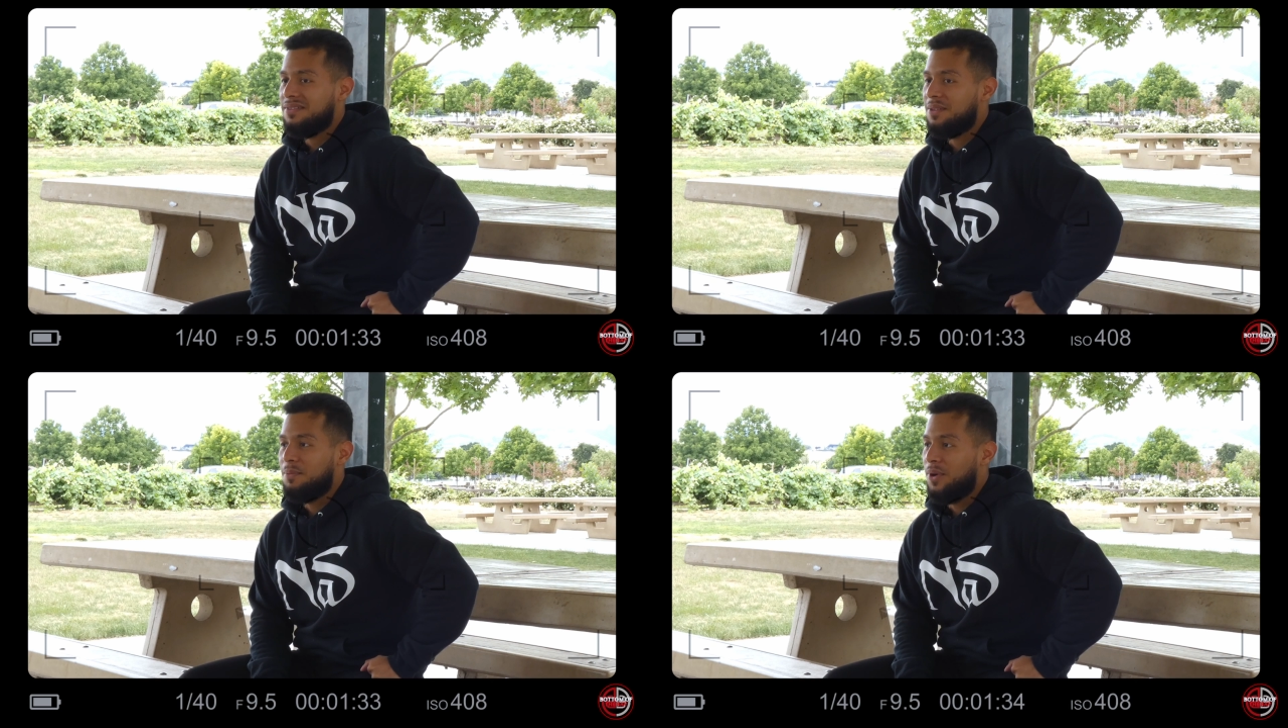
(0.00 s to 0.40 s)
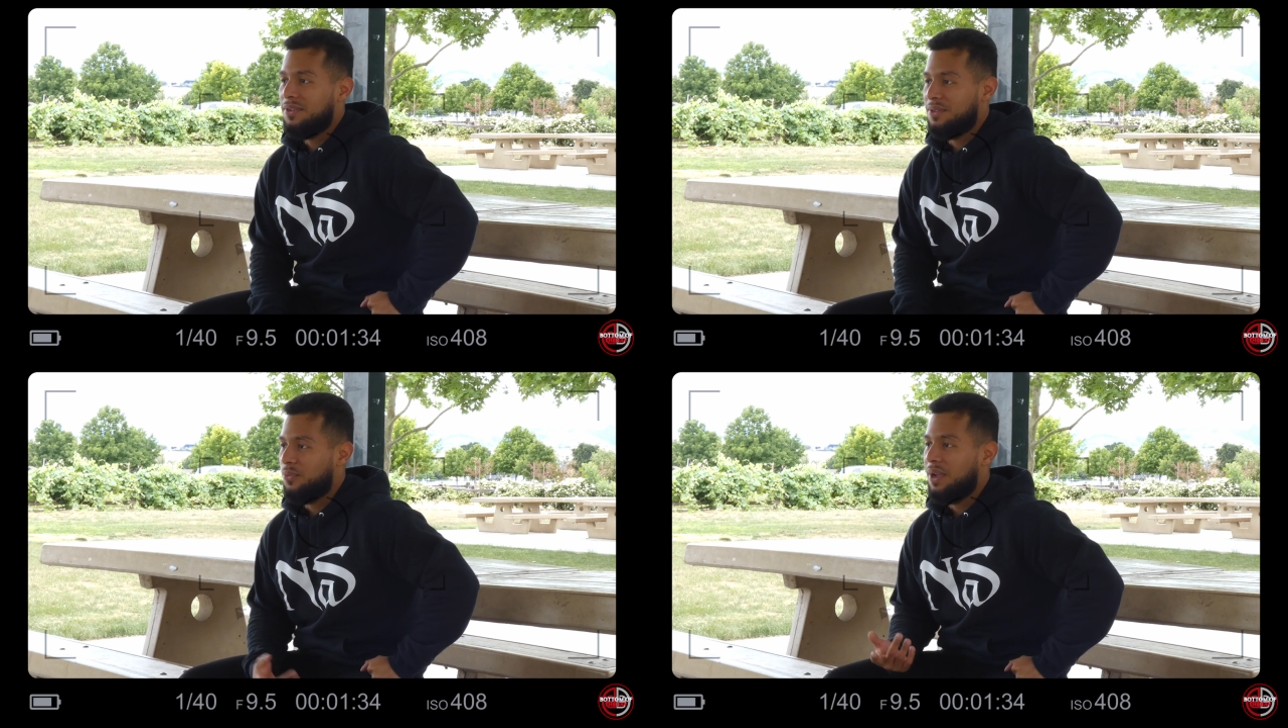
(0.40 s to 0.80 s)

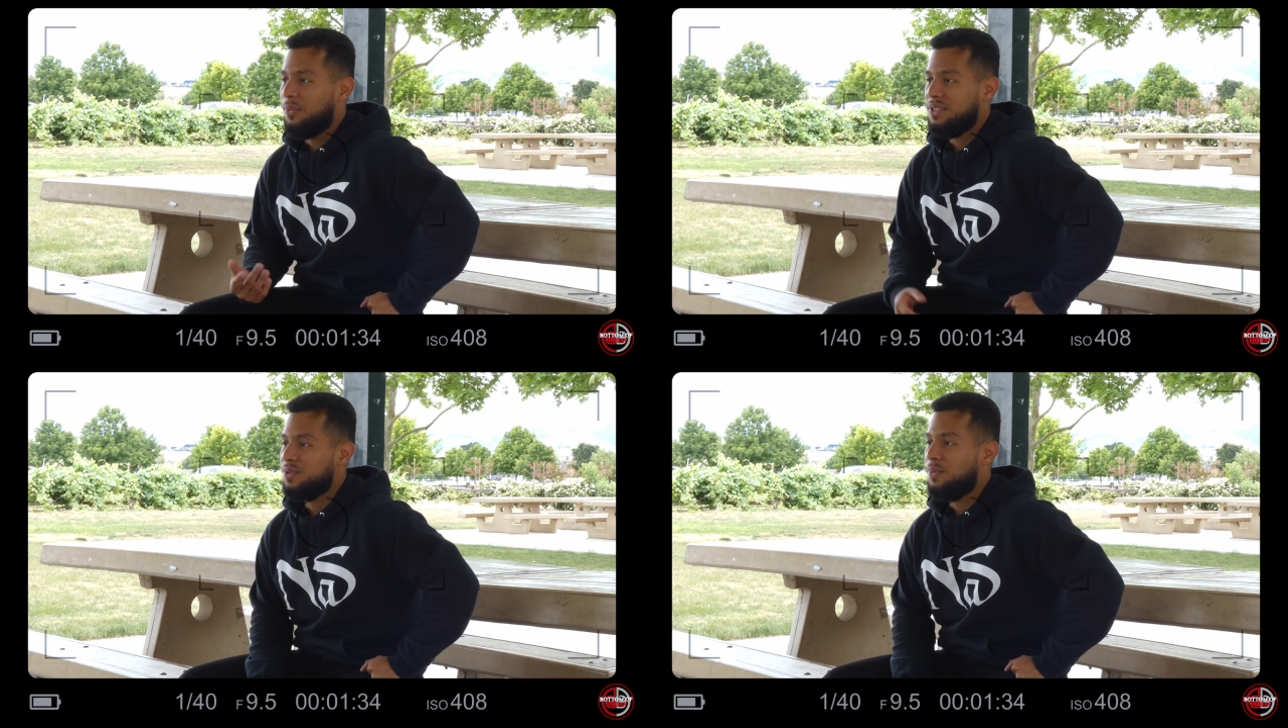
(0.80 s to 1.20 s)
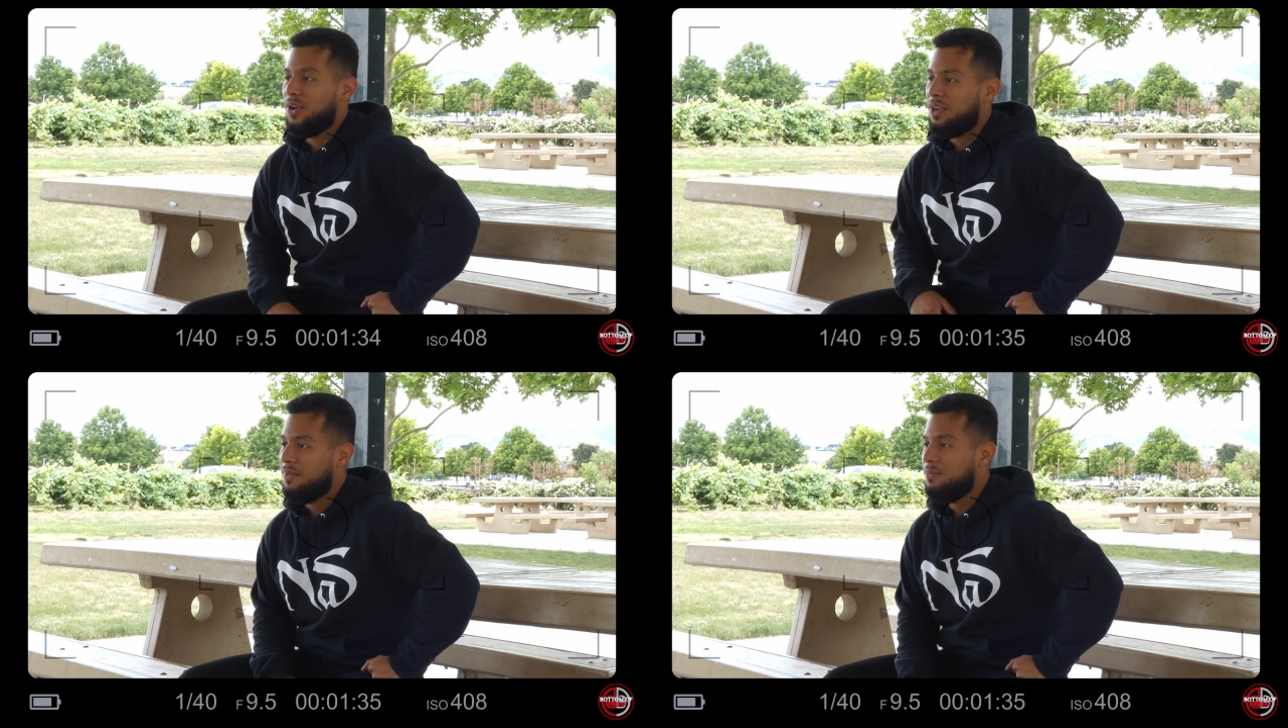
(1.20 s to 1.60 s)
the right way to
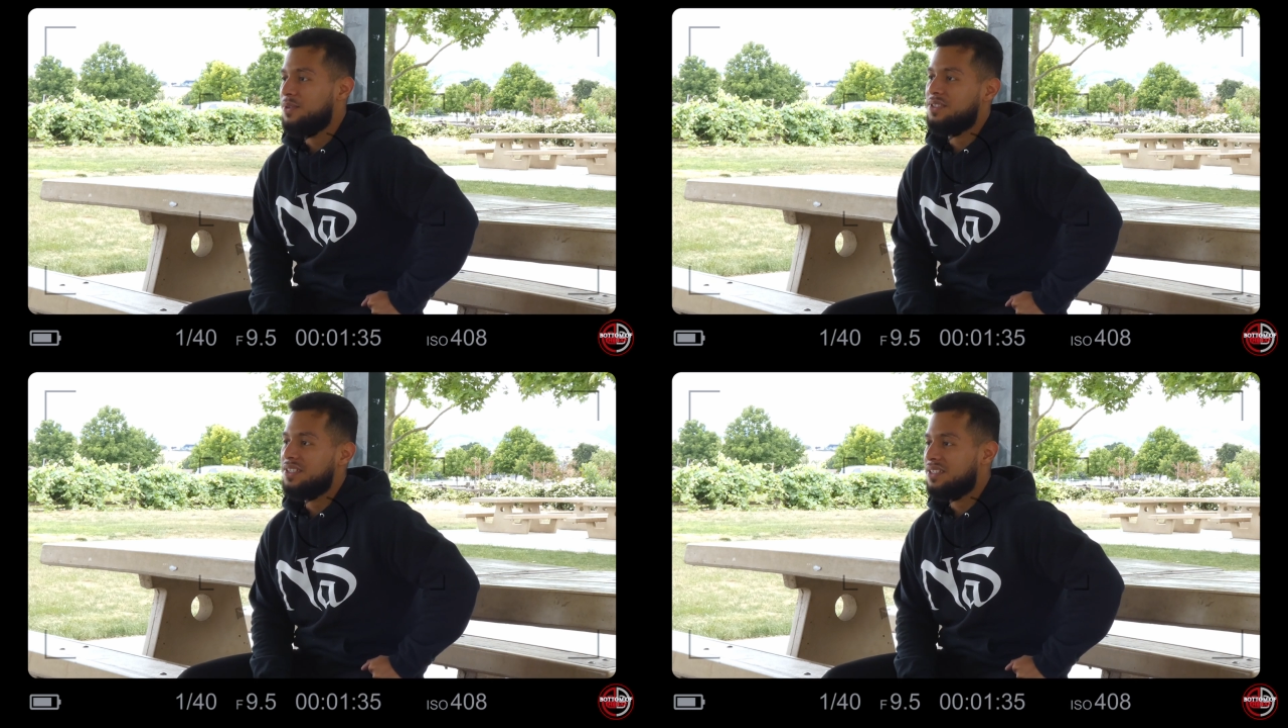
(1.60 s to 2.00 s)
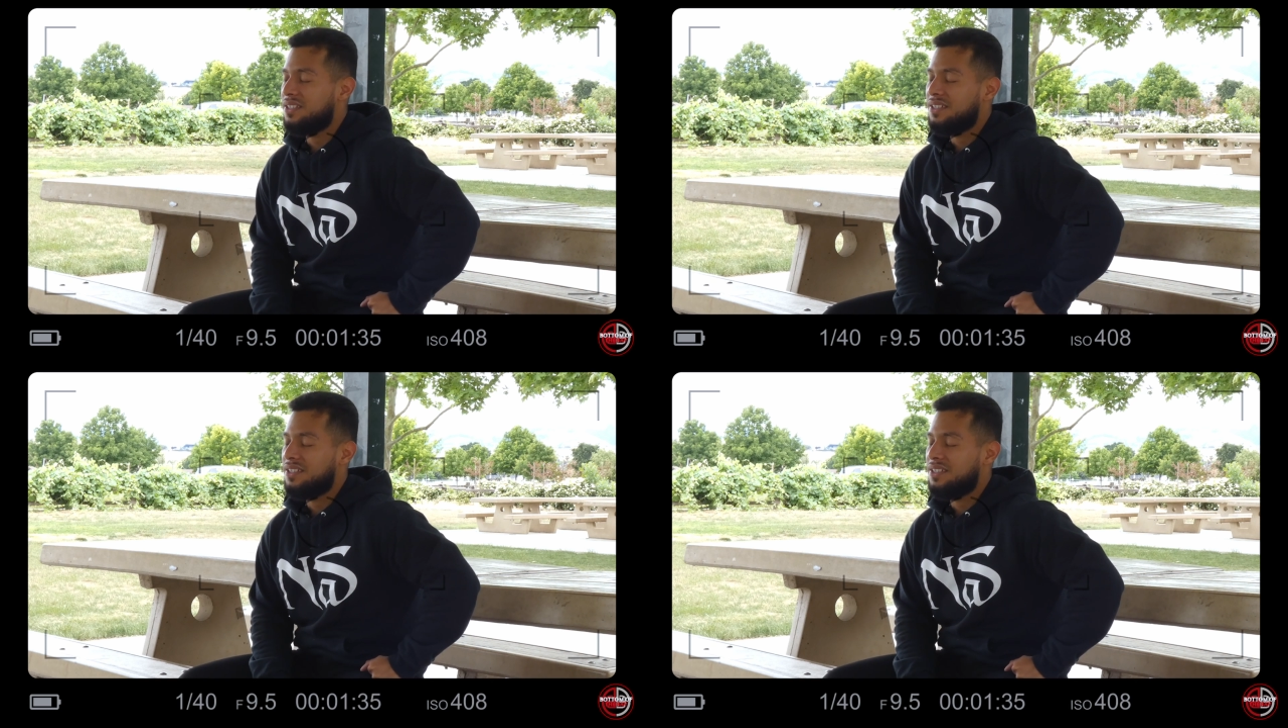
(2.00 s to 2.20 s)
market my music.